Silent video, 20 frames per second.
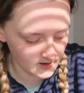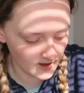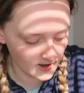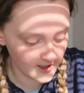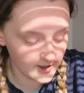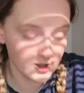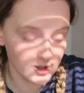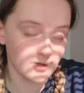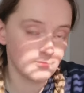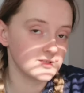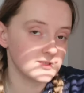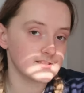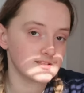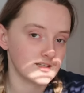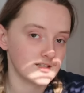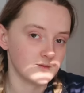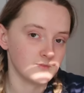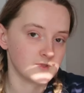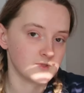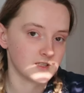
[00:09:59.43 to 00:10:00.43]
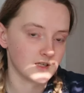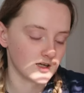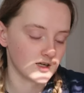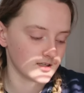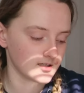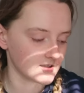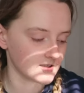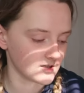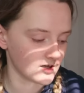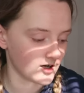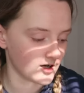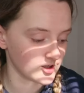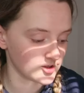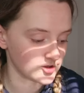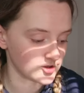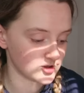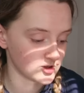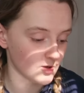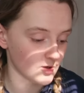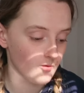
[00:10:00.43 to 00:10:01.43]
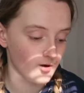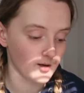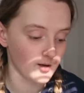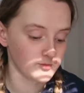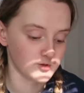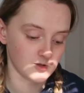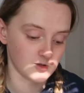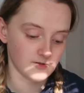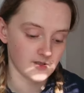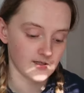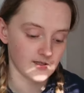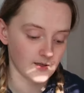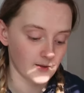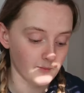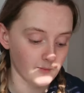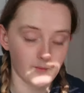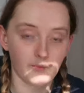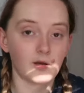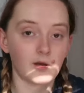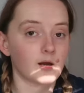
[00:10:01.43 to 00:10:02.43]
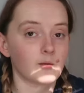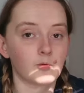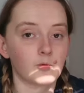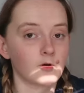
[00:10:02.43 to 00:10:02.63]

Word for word: I know it seems like I should know what I'm doing, but I'm